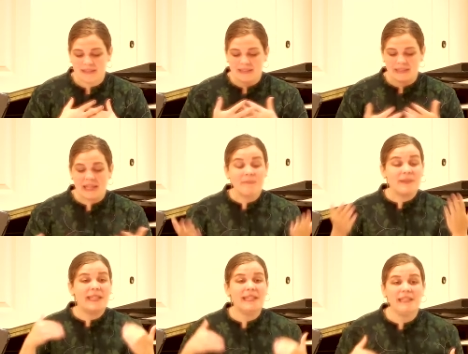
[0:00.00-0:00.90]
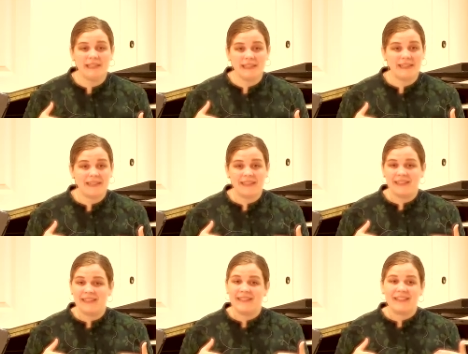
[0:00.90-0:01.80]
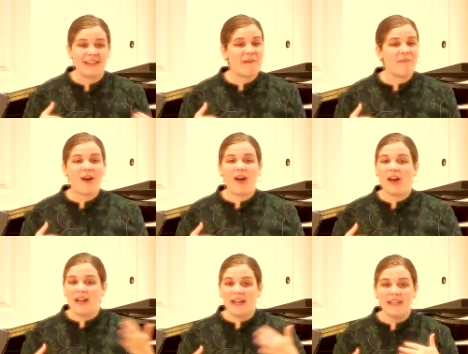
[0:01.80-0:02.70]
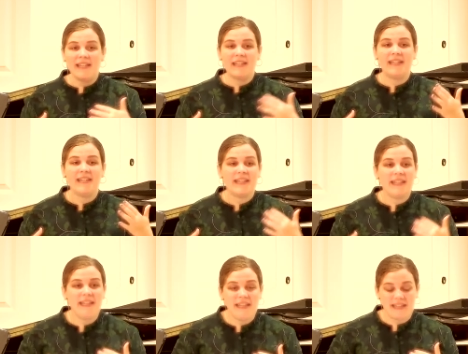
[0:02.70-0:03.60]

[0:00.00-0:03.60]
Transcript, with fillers: Come in. Come on in.